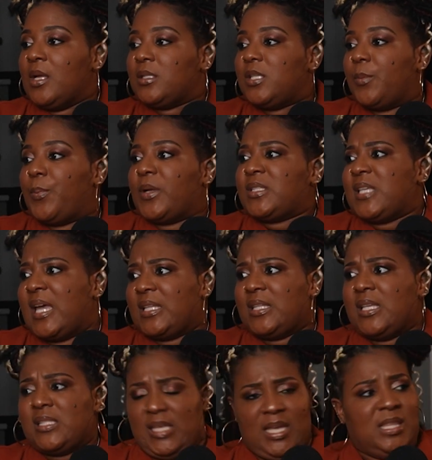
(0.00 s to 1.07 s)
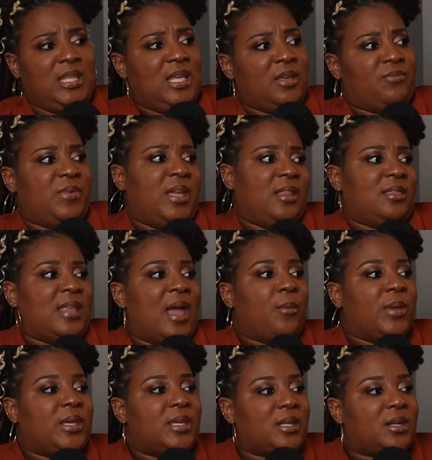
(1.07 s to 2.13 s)
to protect this in the event that
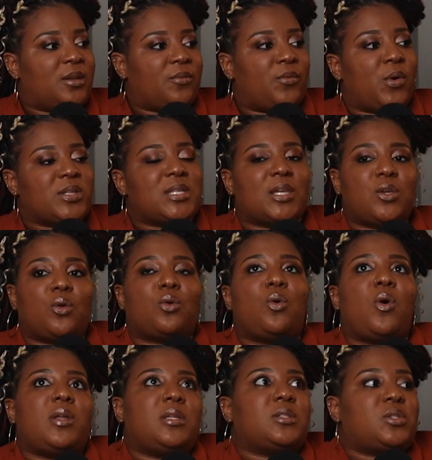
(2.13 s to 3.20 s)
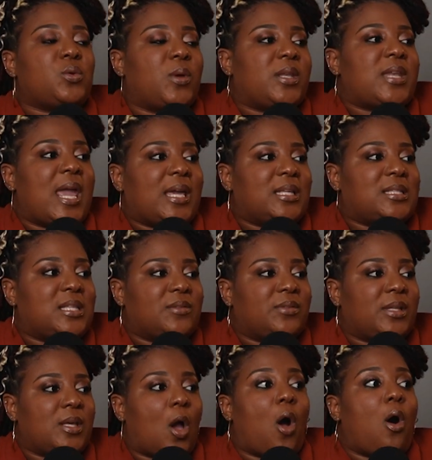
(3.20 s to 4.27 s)
we get a divorce, like, you're going into it
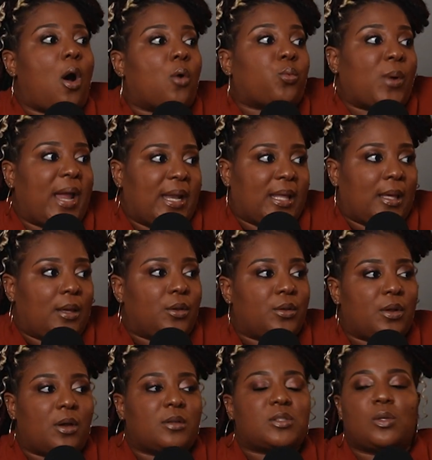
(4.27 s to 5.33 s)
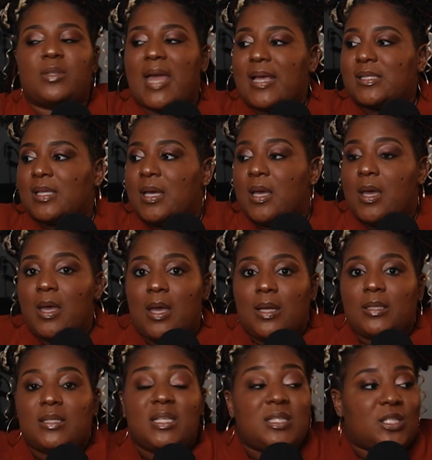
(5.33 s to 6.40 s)
negatively already, you know? So
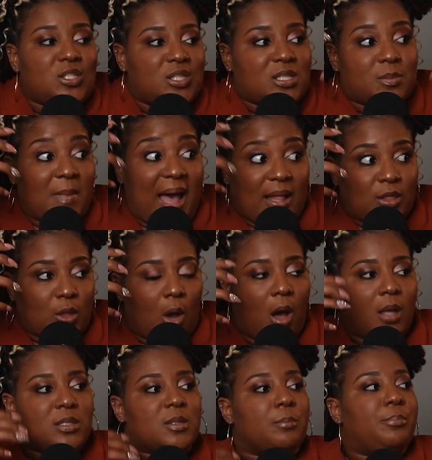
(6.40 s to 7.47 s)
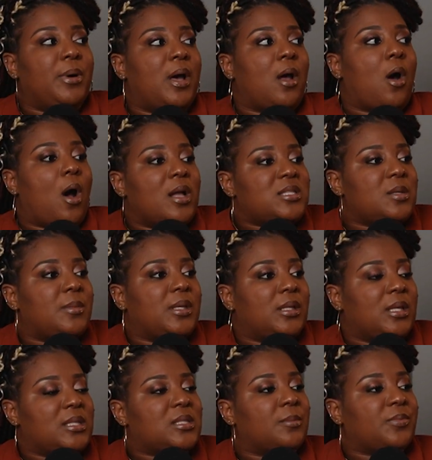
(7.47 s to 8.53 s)
this is just my thoughts. But
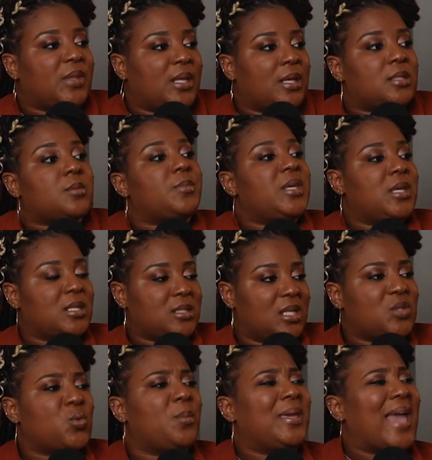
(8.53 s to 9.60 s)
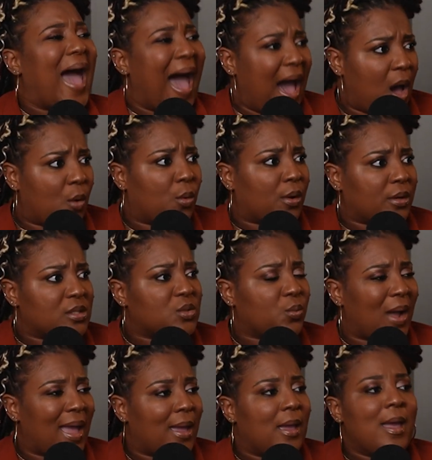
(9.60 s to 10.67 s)
ultimately, some things, because this will be ours,
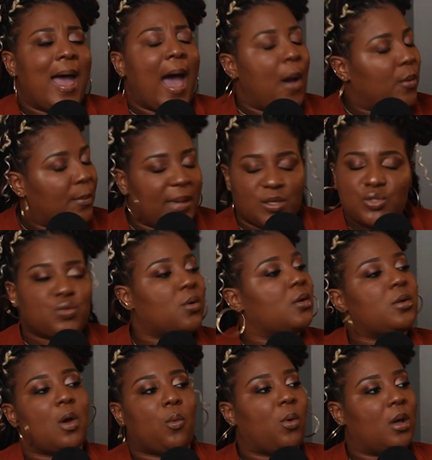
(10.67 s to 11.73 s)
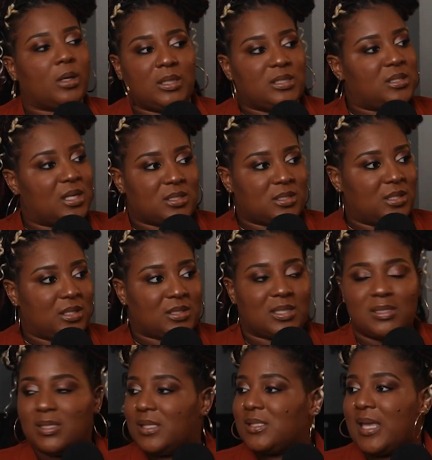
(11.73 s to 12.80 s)
right? I would make sure no one could touch this
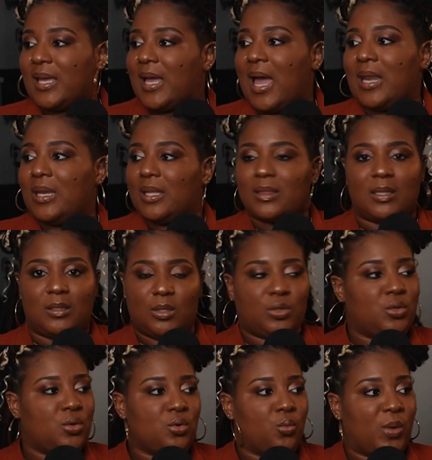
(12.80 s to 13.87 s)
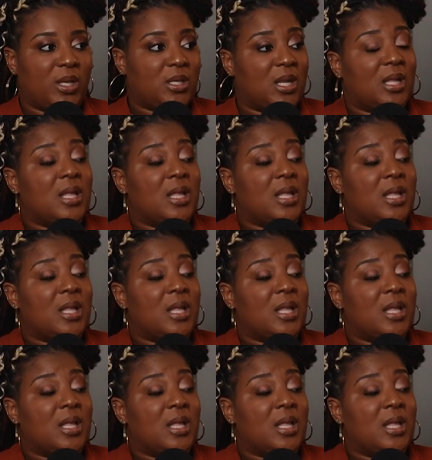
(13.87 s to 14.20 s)
because this ain't got nothing to do with